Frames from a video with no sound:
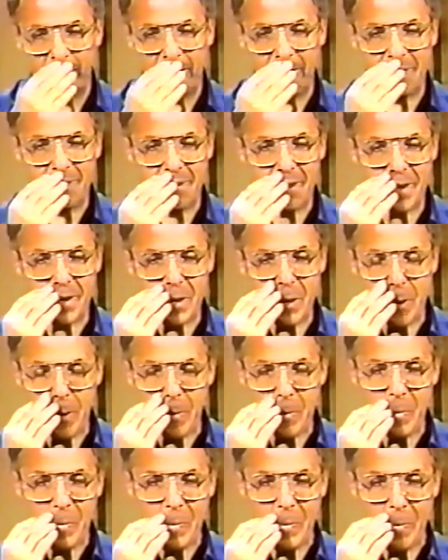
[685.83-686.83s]
And then,
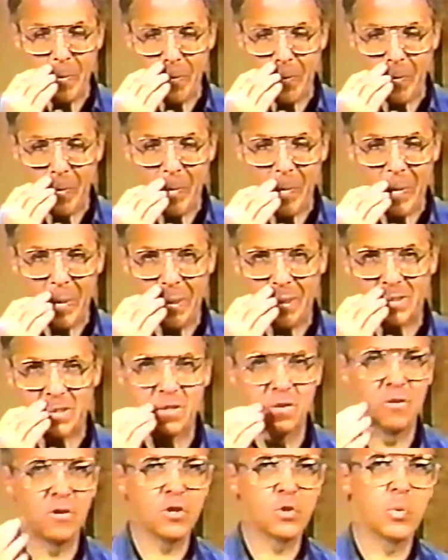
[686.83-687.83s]
as
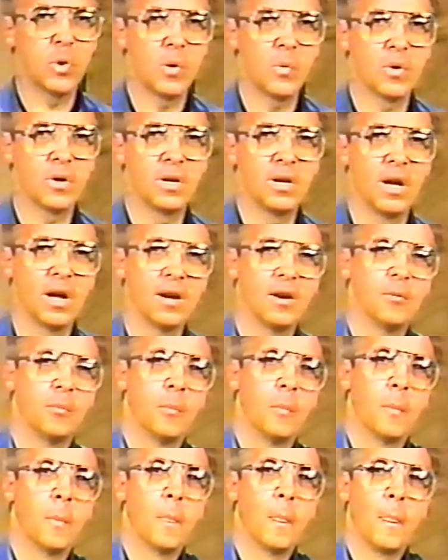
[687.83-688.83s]
soon as we were done
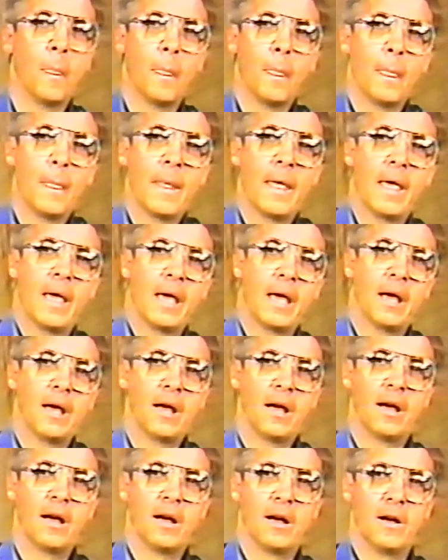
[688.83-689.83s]

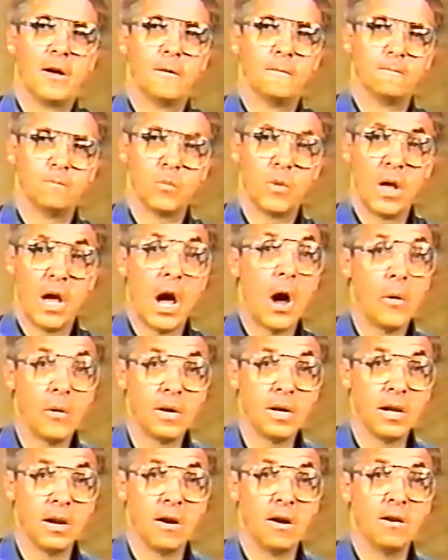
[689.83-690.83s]
our
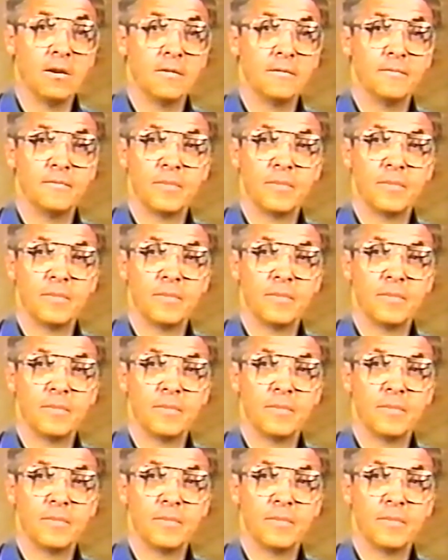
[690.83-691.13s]
dinner,